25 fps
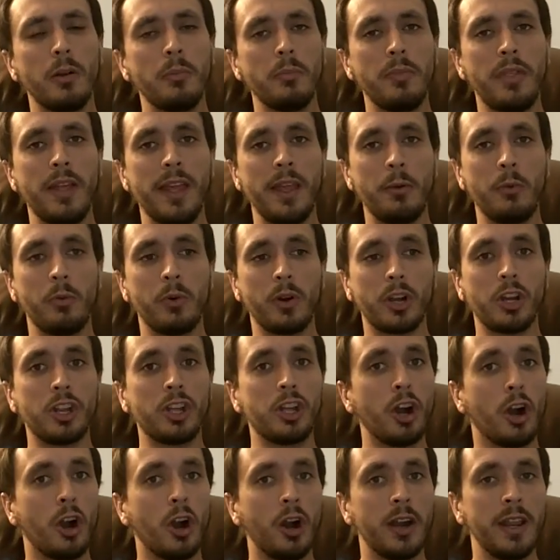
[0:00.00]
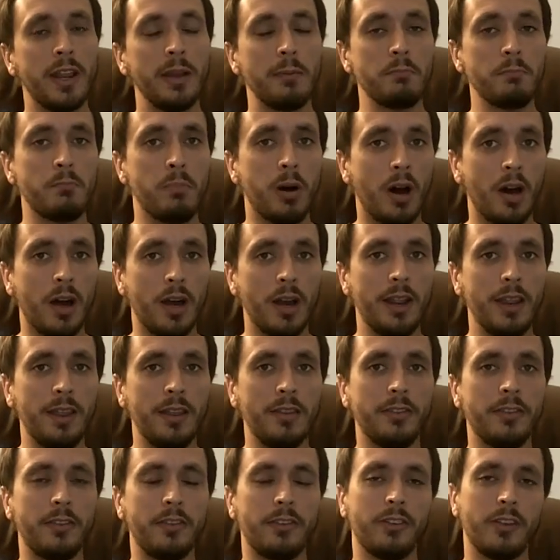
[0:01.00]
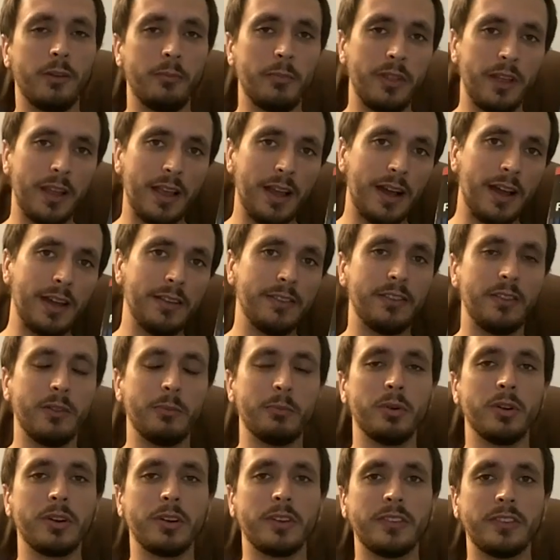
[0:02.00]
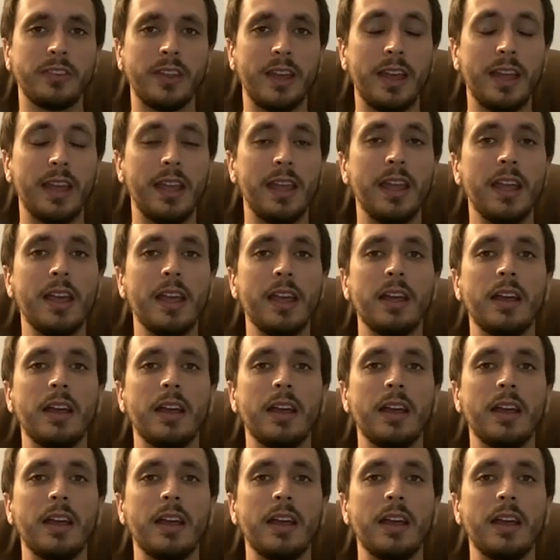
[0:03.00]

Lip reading: They were guarding bodies, some of the guys in the book say.